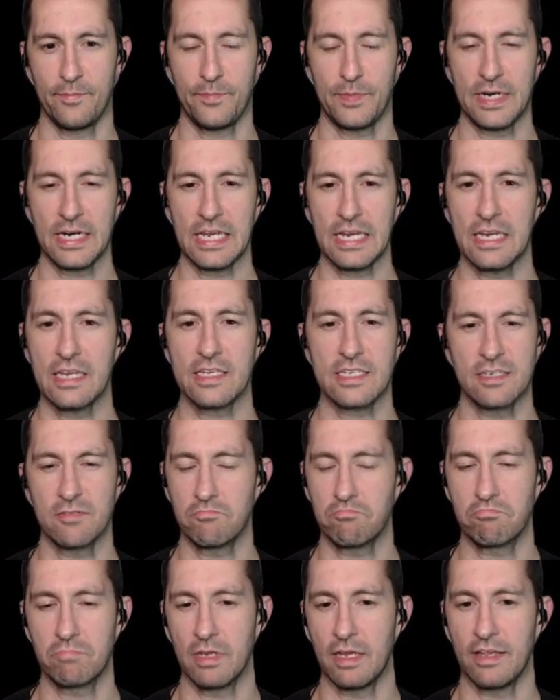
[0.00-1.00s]
but it
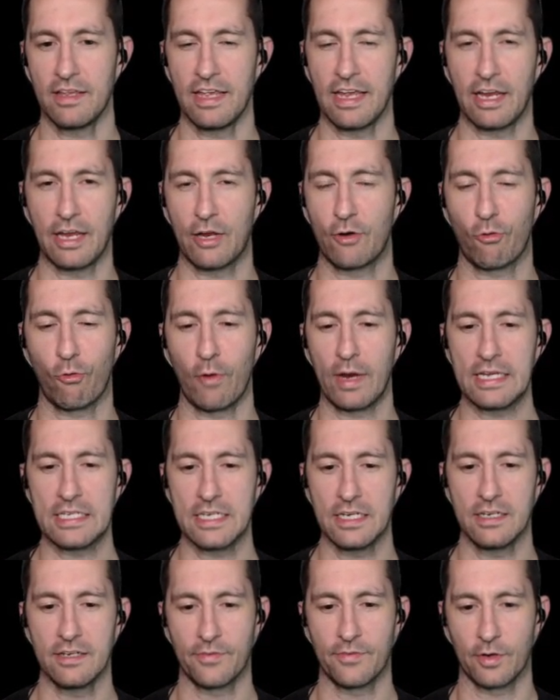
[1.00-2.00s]
isn't
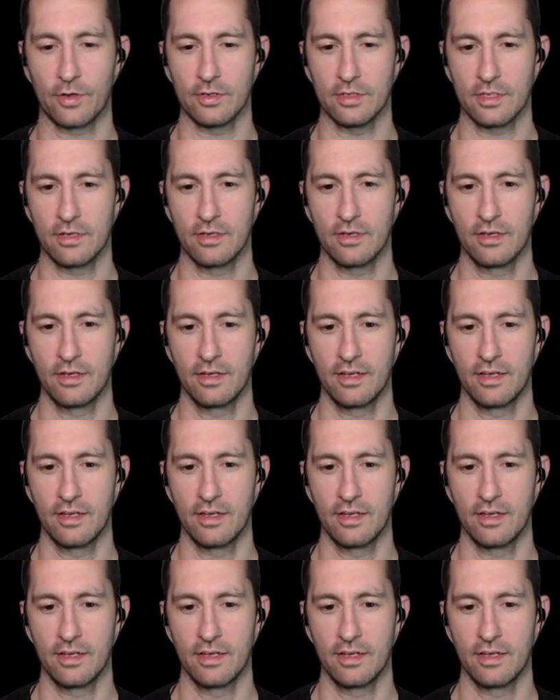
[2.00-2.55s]
crazy difficult.